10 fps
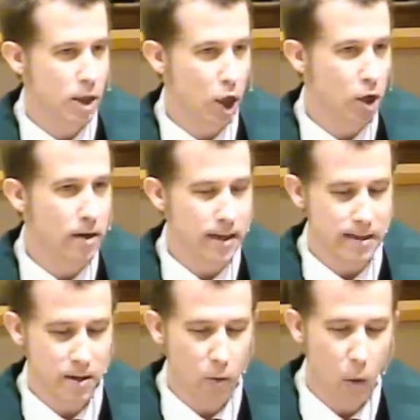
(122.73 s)
turned
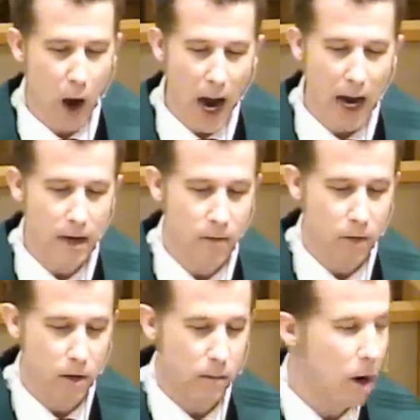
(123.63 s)
into wine
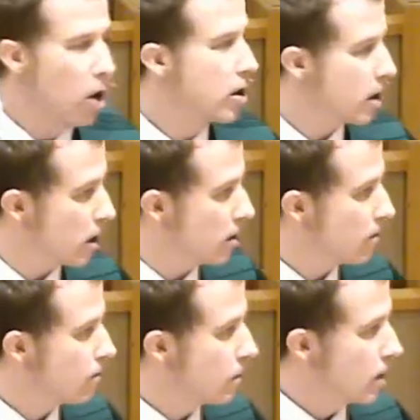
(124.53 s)
for the party.
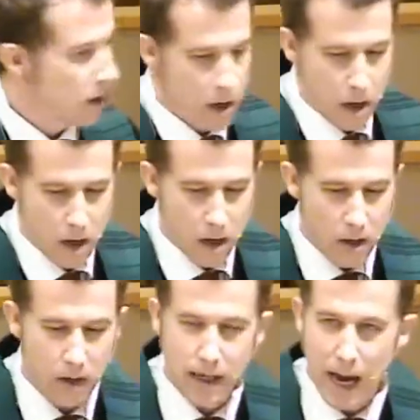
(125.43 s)

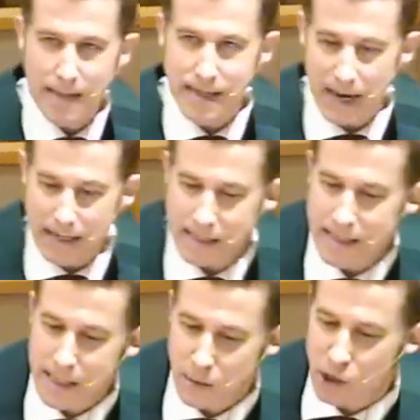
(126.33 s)
The god
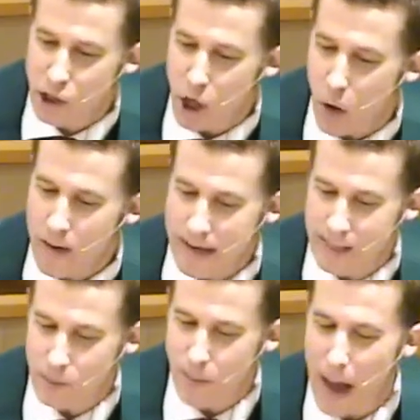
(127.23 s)
Dionysus was showing
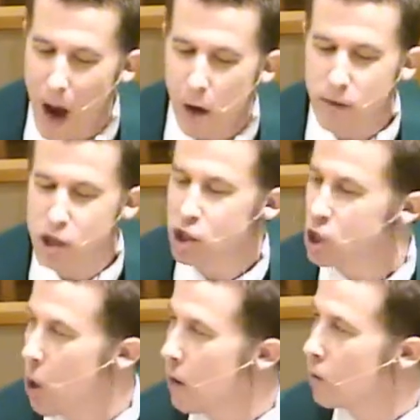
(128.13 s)
his power, was
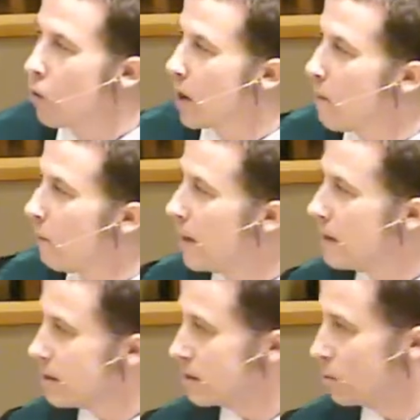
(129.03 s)
showing what
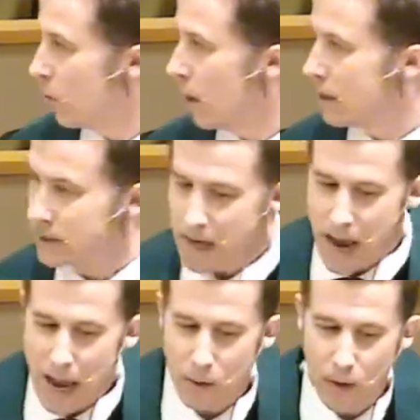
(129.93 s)
abundance was
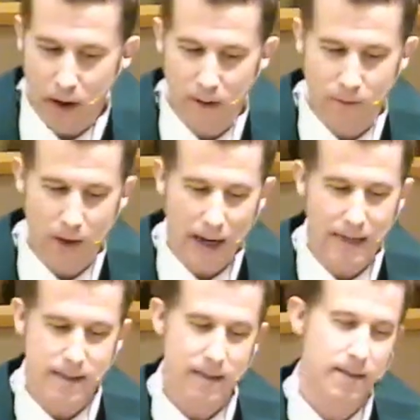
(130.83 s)
and where to
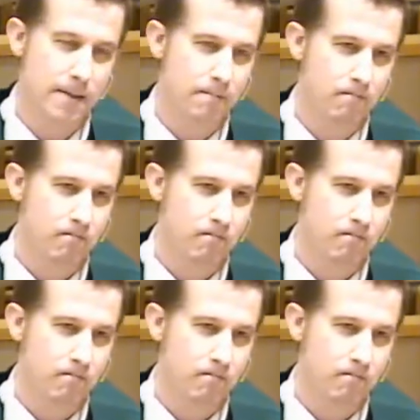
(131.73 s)
find it.